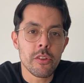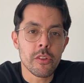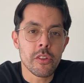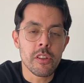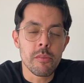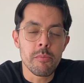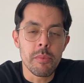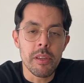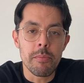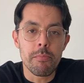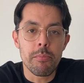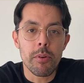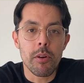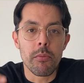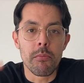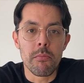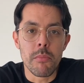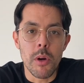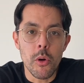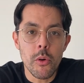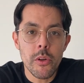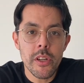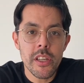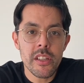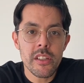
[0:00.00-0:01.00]
gonna be
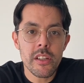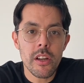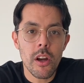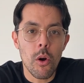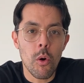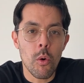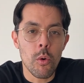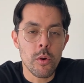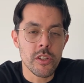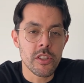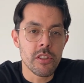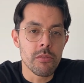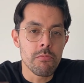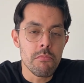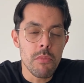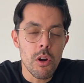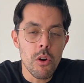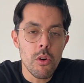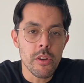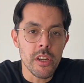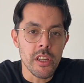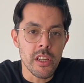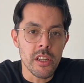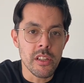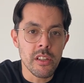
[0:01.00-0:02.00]
promoted or
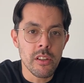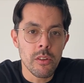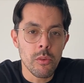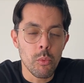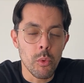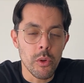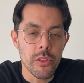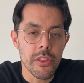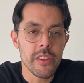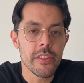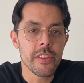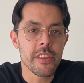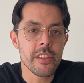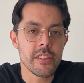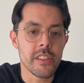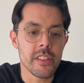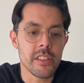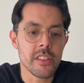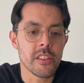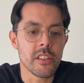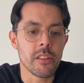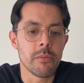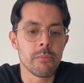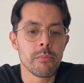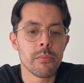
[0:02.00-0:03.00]
demoted within the
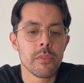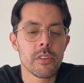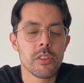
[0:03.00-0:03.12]
system.